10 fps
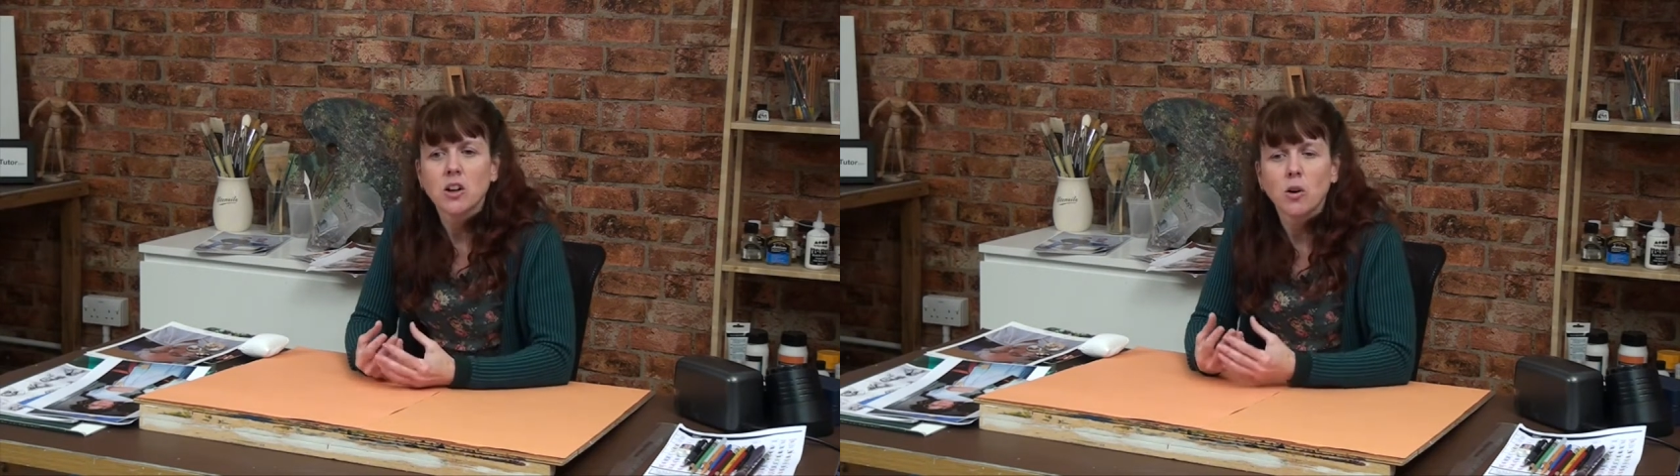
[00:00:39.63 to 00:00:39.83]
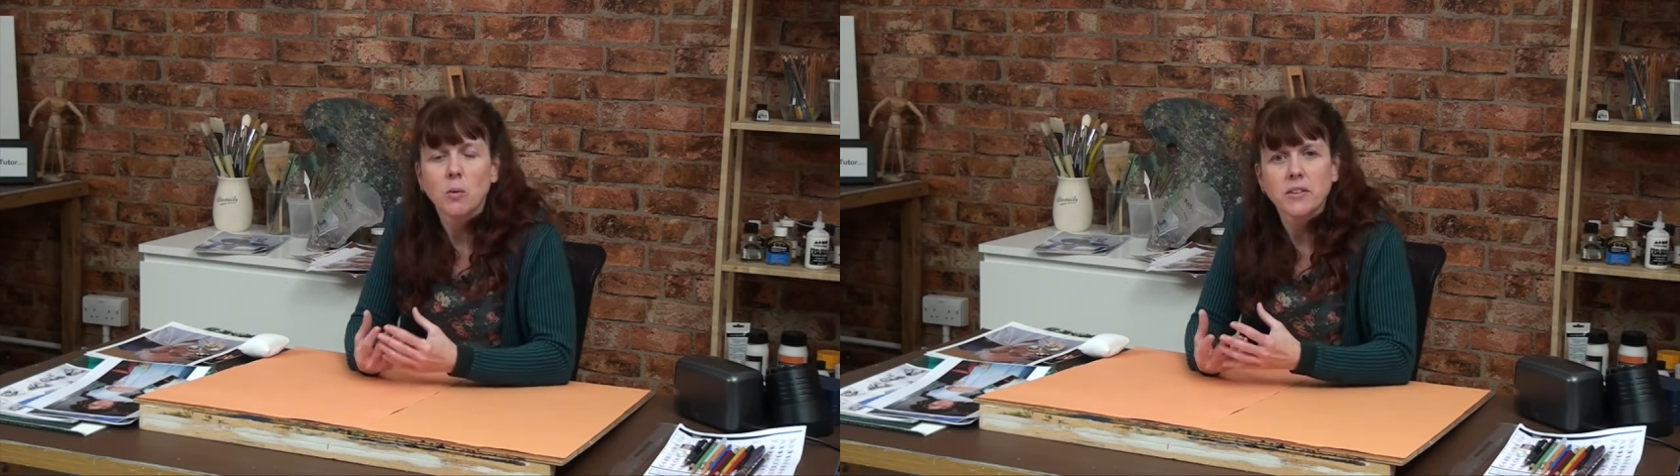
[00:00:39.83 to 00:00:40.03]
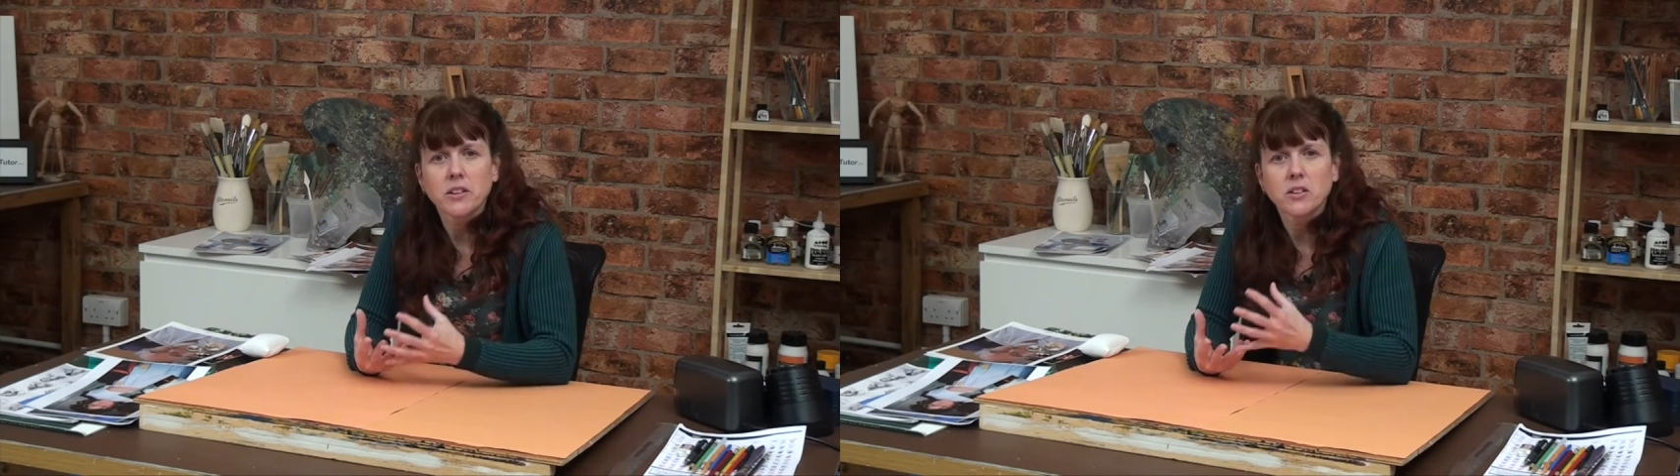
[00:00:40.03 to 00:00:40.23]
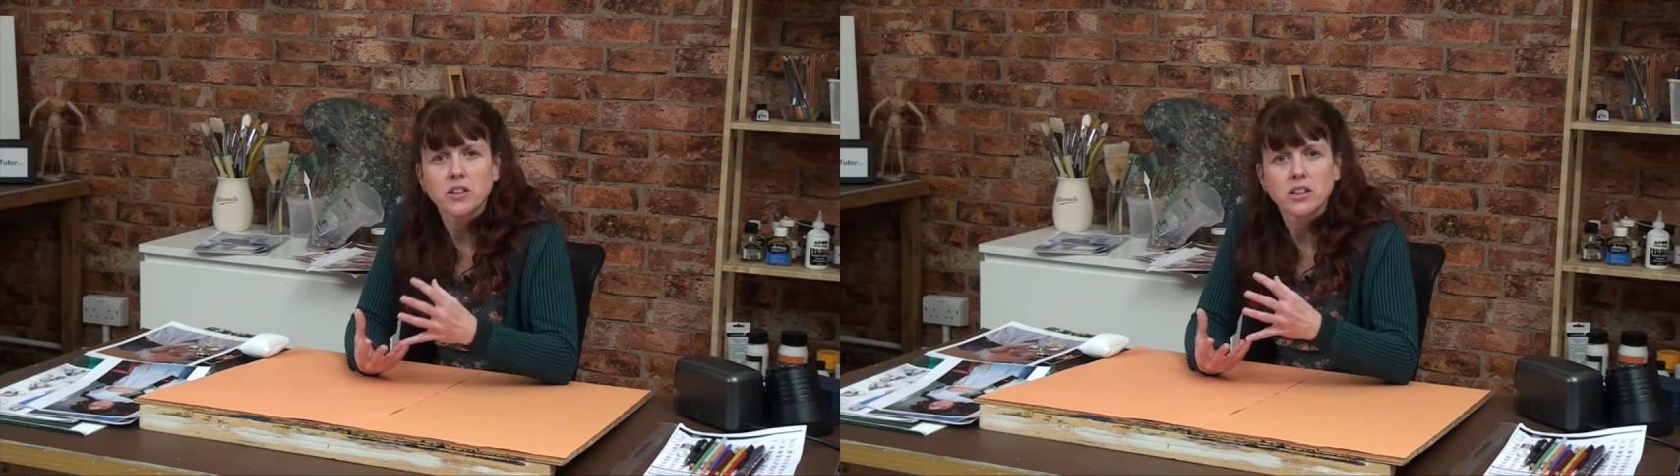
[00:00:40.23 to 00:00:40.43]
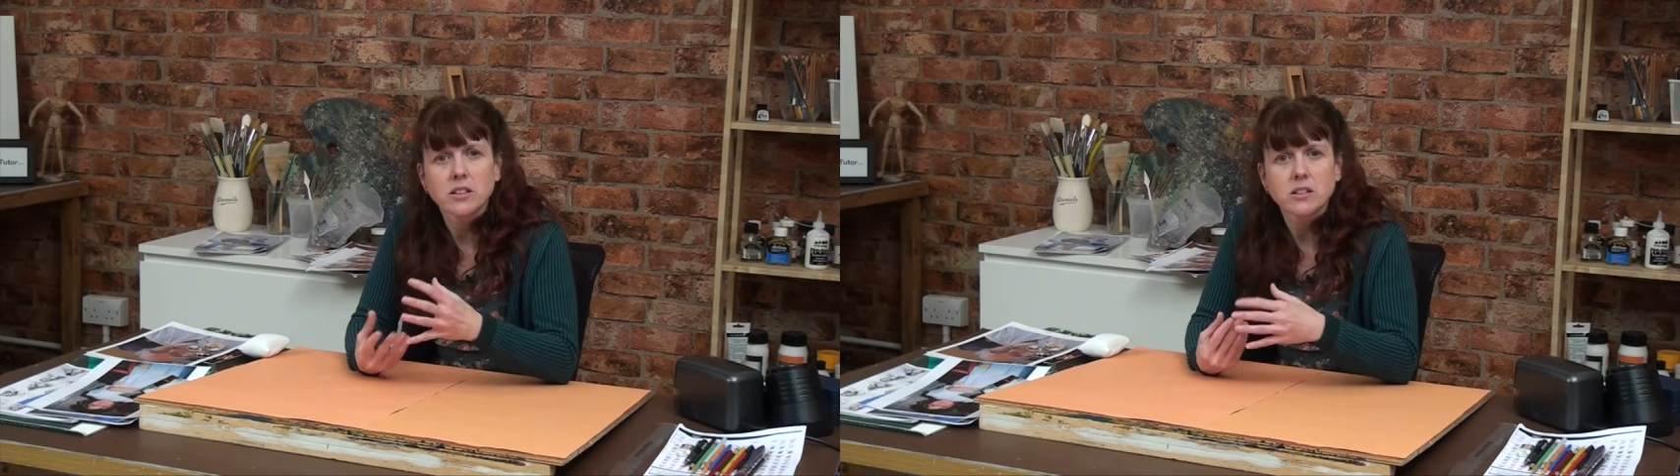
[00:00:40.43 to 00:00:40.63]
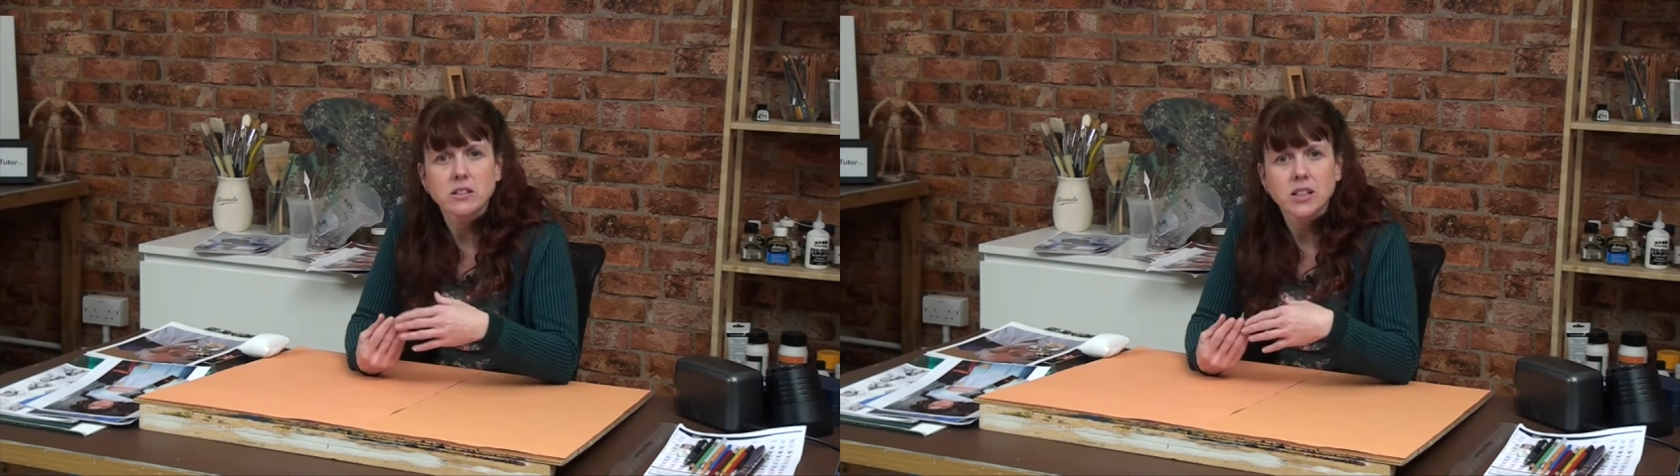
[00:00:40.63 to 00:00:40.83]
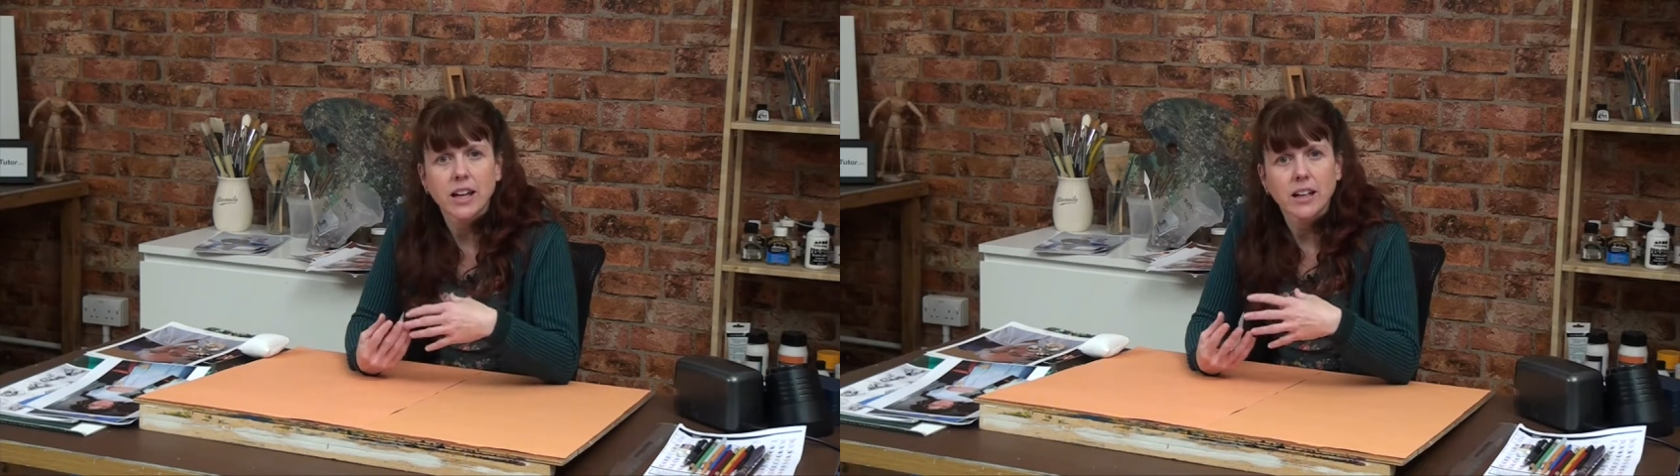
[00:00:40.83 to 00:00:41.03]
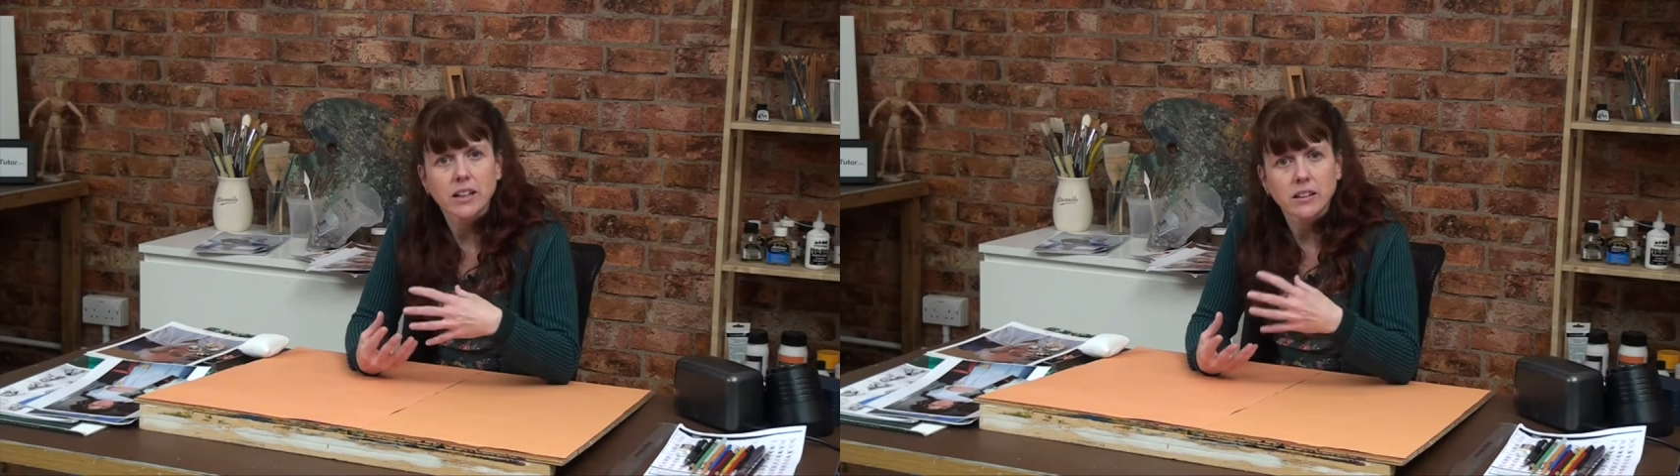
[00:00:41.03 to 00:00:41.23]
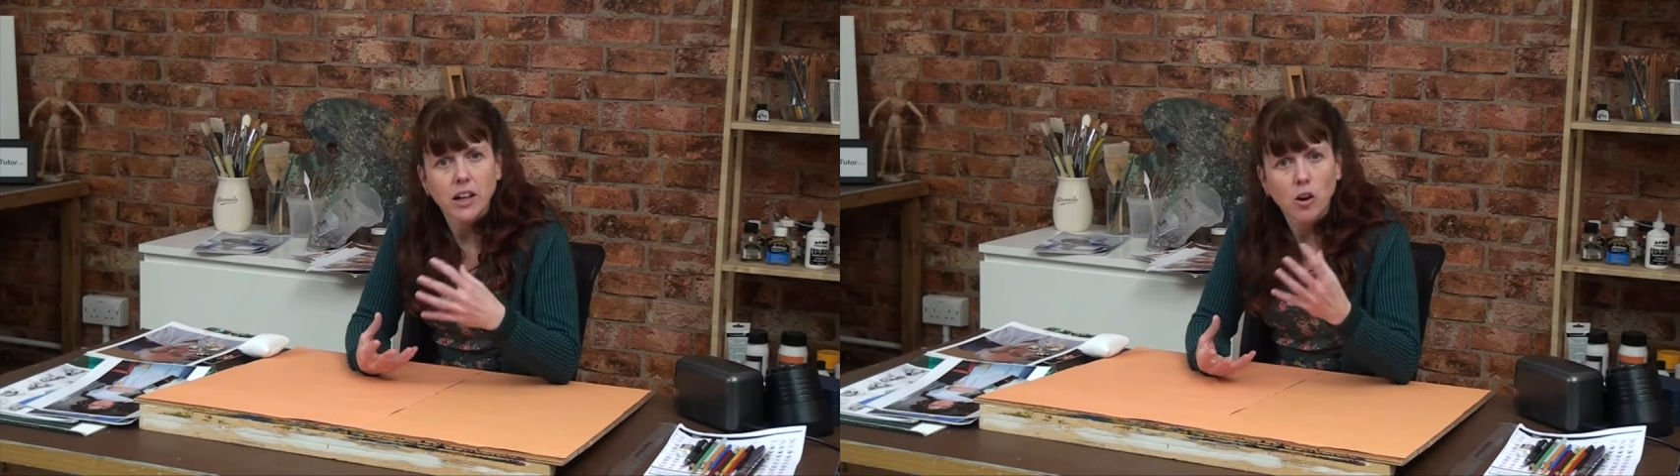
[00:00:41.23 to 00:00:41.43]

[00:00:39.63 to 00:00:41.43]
or whether you need to get in their